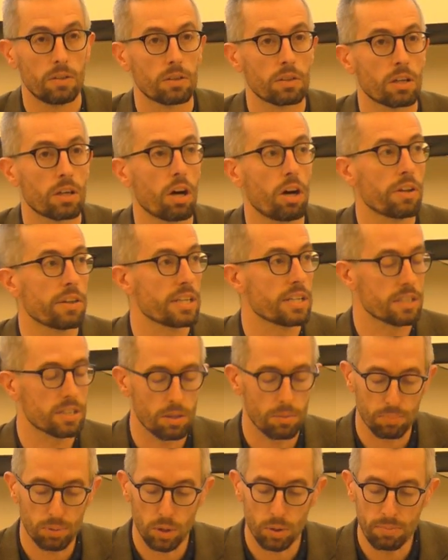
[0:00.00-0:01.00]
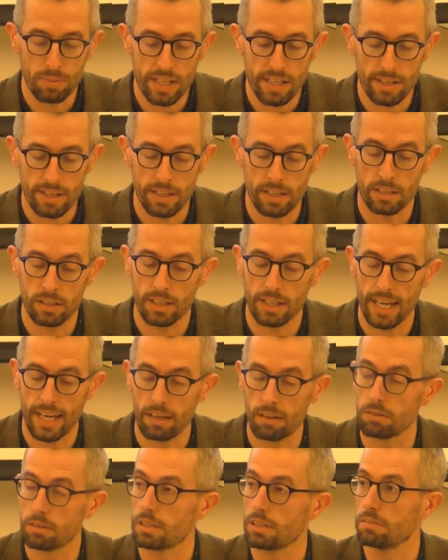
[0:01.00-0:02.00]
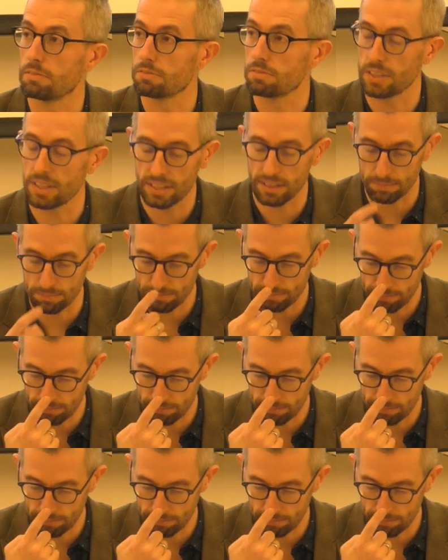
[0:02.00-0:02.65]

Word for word: We we'll call this the Promethean account of freedom.